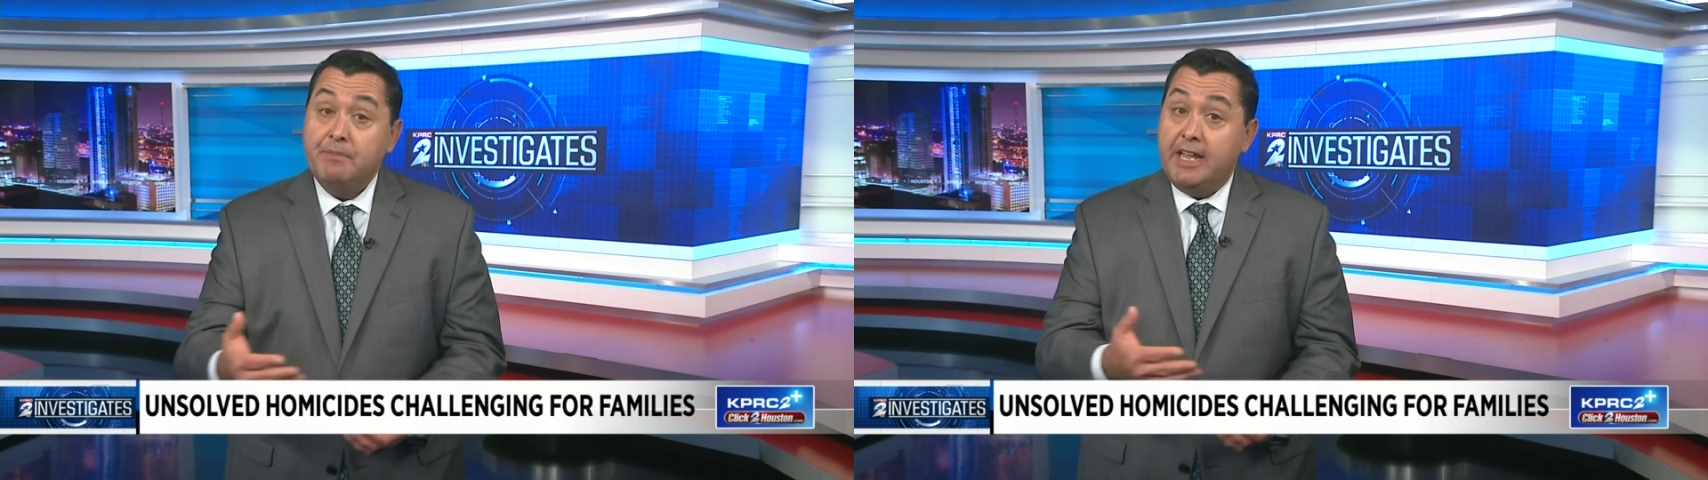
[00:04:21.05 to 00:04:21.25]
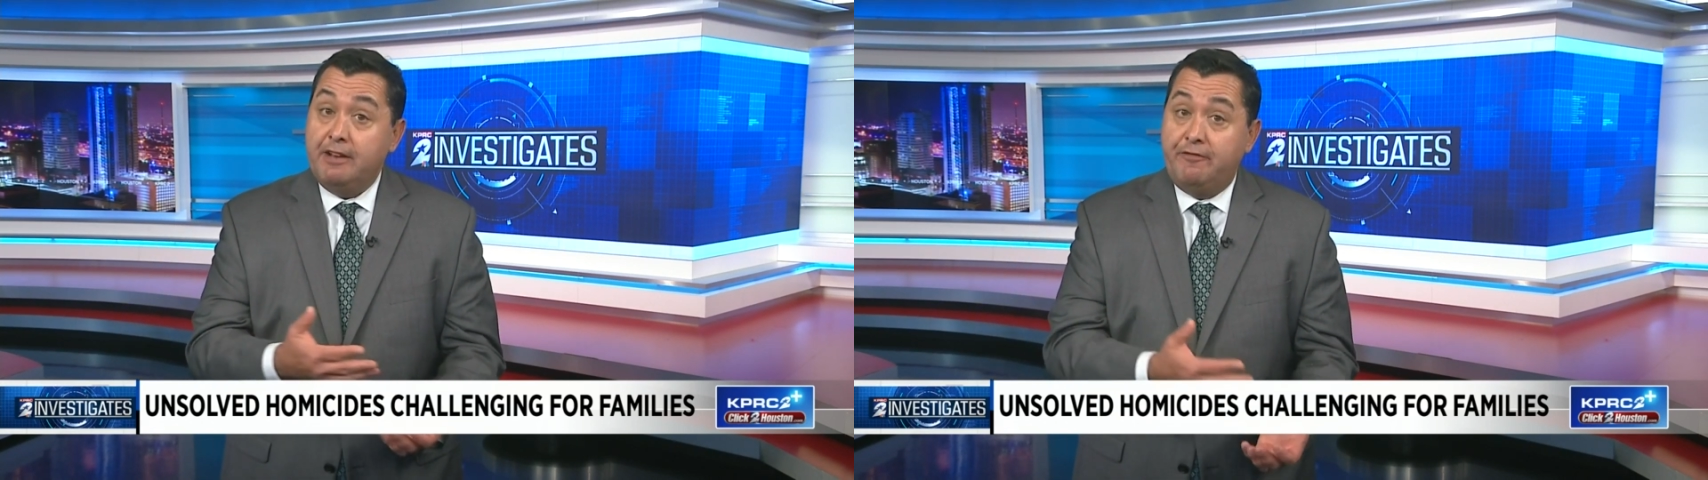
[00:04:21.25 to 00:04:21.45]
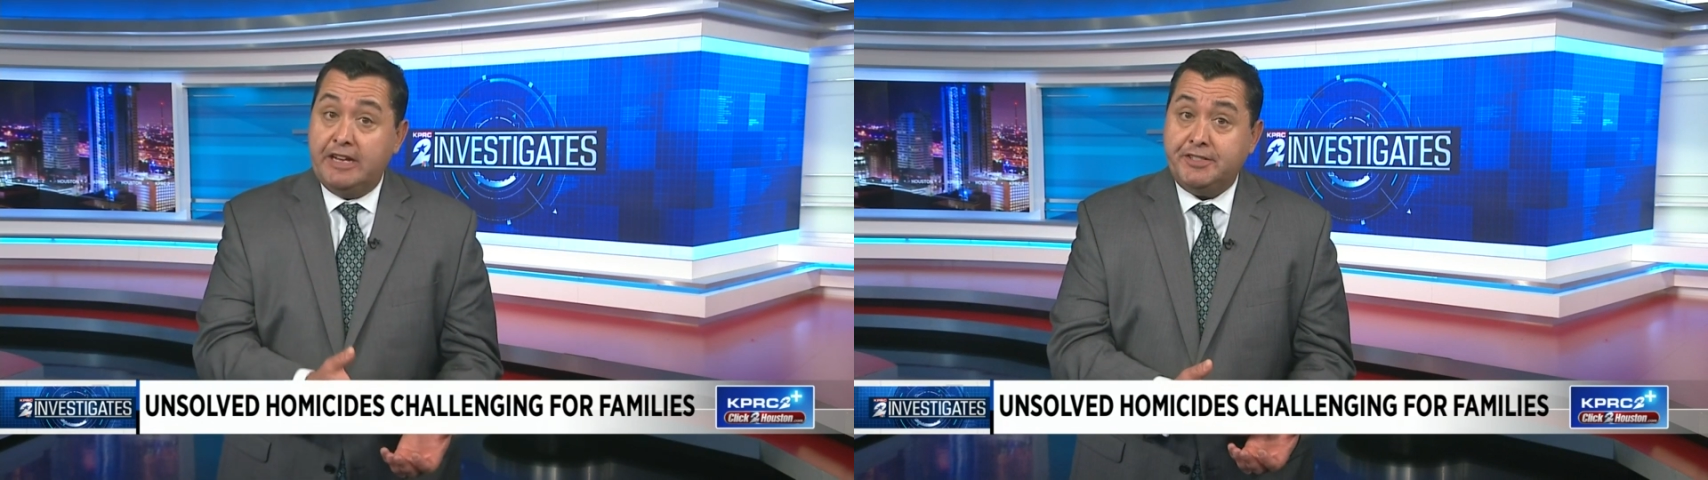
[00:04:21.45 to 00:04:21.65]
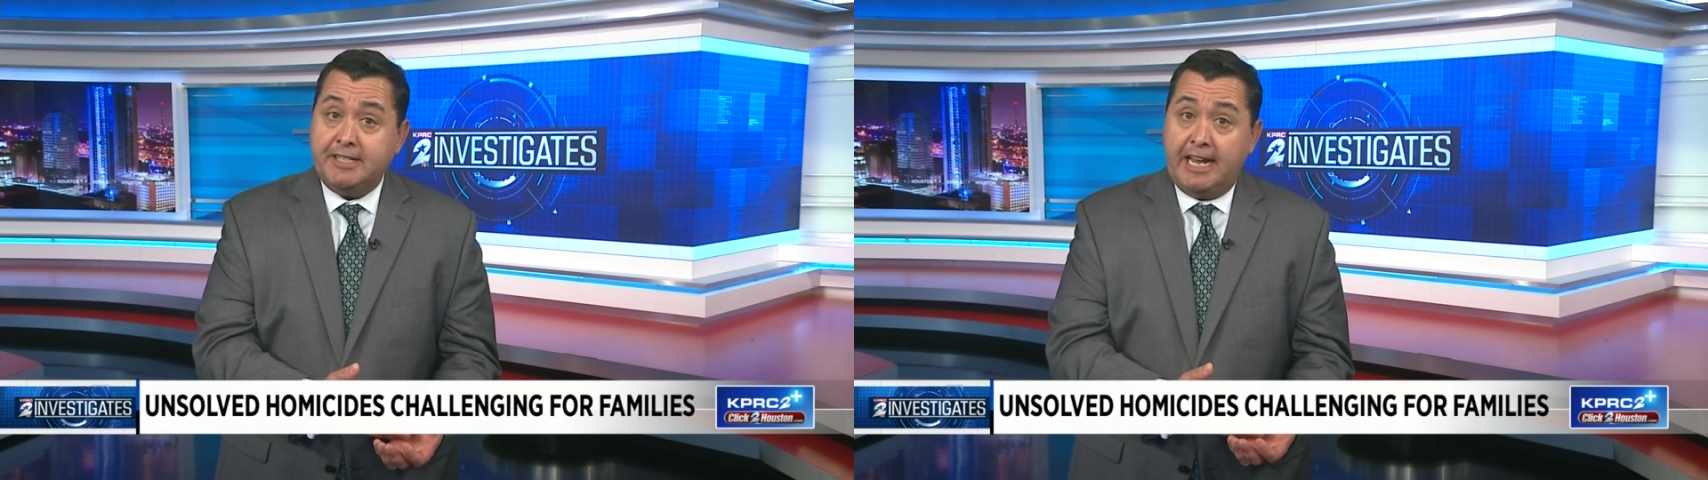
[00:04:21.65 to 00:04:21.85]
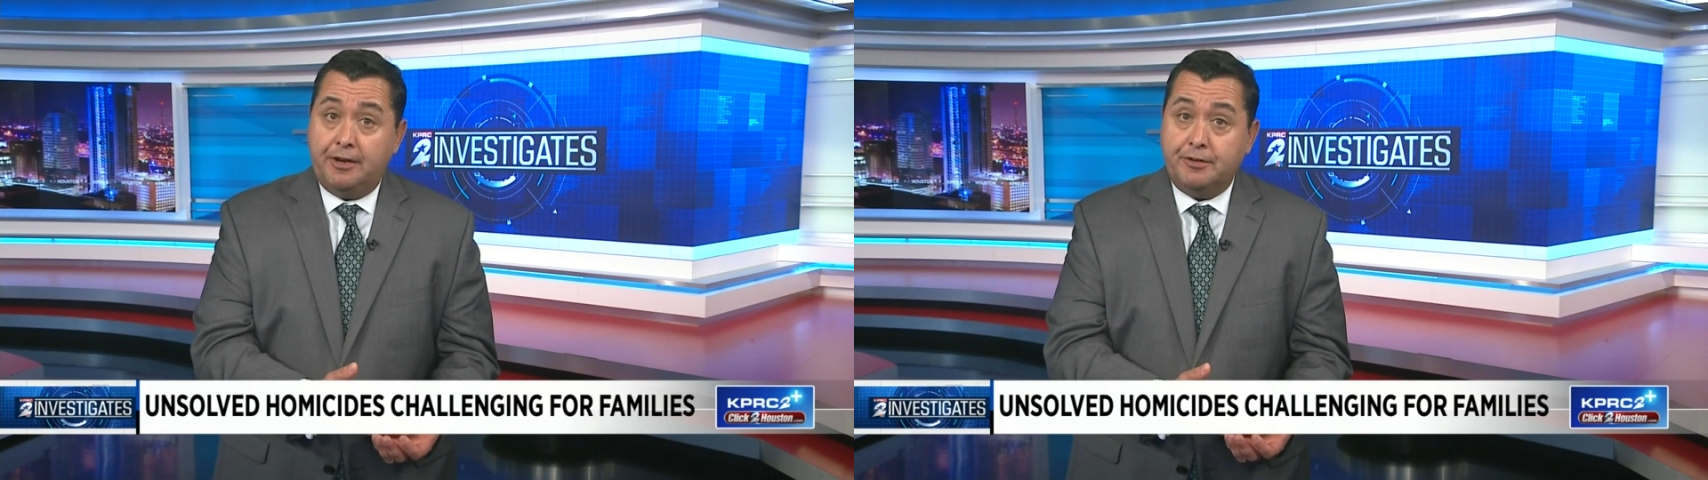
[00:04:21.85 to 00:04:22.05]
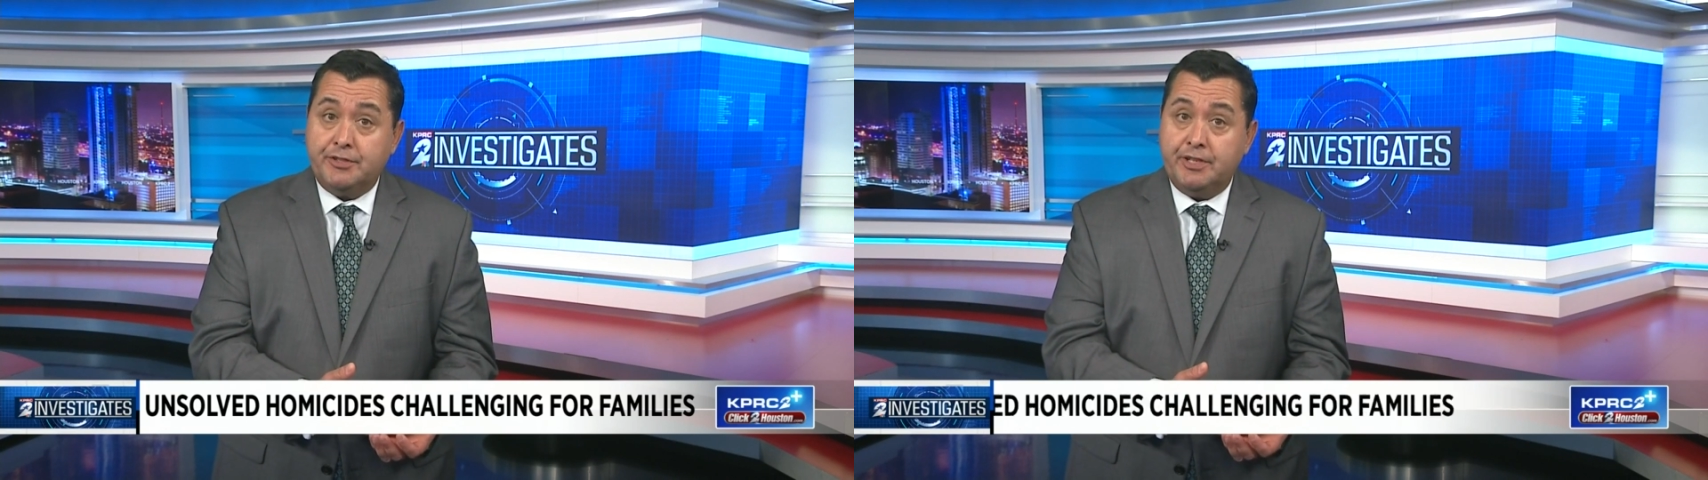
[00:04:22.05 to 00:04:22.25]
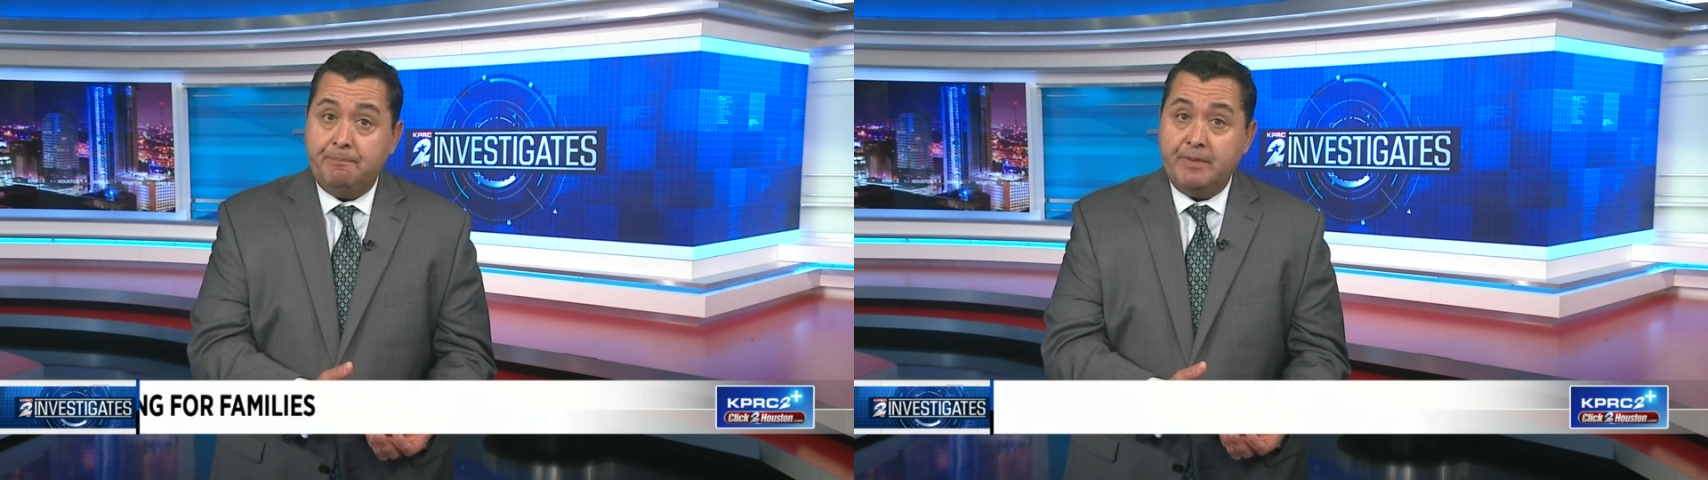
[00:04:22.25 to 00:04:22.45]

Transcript: investigators